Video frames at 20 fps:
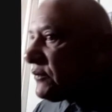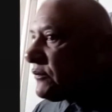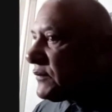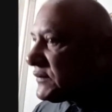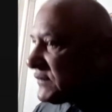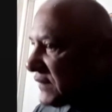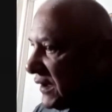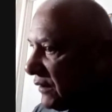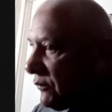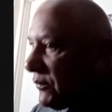
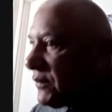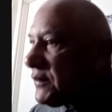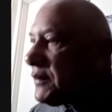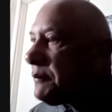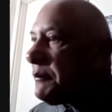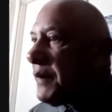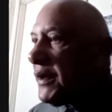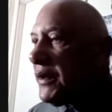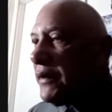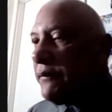which I will in a
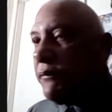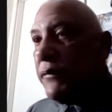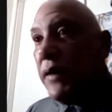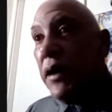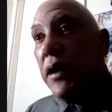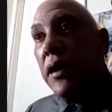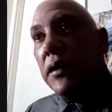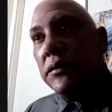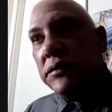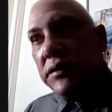minute.
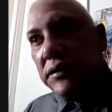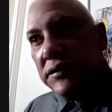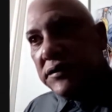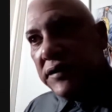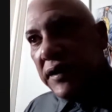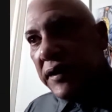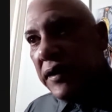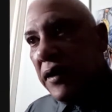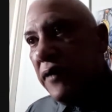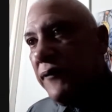Just
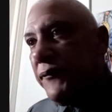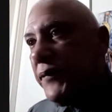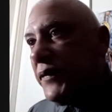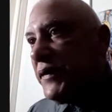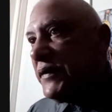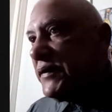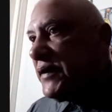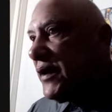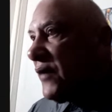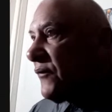check out
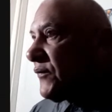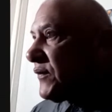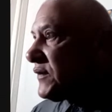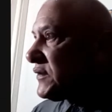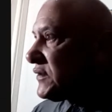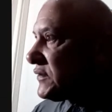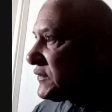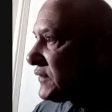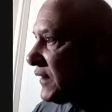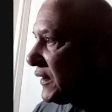Philadelphia.
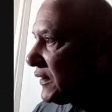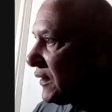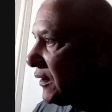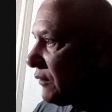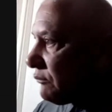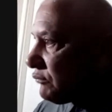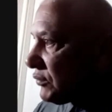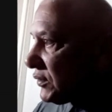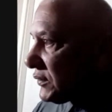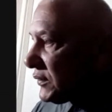Just check
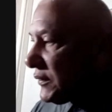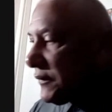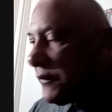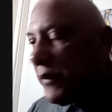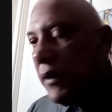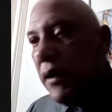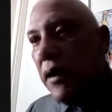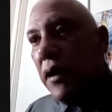out Brooklyn.